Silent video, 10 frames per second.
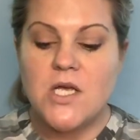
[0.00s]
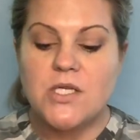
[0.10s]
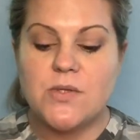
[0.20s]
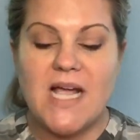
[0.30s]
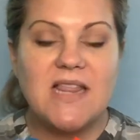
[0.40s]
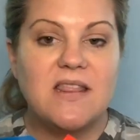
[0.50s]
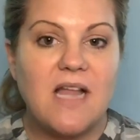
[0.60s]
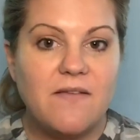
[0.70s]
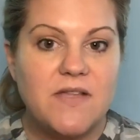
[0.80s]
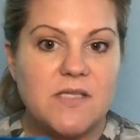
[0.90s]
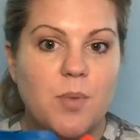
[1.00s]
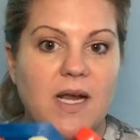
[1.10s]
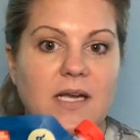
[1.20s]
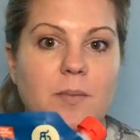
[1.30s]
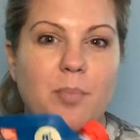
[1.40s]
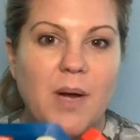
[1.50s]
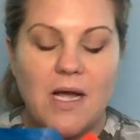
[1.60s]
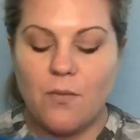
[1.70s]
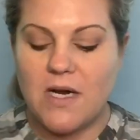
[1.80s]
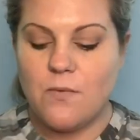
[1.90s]
So I love this brand,
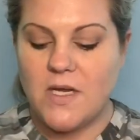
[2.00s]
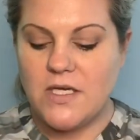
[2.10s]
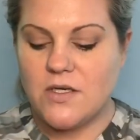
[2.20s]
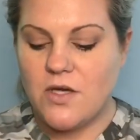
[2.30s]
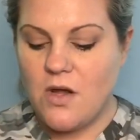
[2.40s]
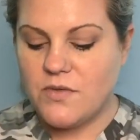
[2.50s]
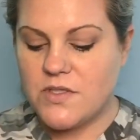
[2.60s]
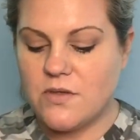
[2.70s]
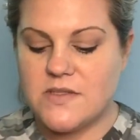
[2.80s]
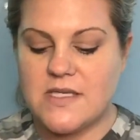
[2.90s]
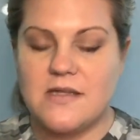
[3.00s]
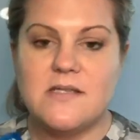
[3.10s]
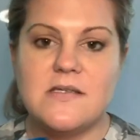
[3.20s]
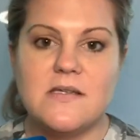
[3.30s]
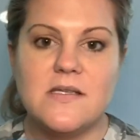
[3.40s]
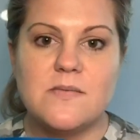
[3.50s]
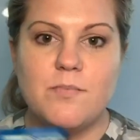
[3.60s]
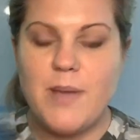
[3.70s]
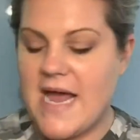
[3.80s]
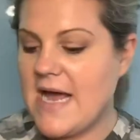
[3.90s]
but what I want you to know too is that this
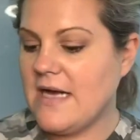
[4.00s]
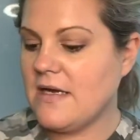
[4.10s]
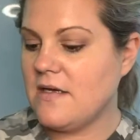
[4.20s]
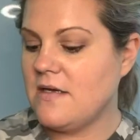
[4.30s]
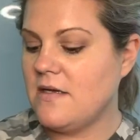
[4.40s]
bag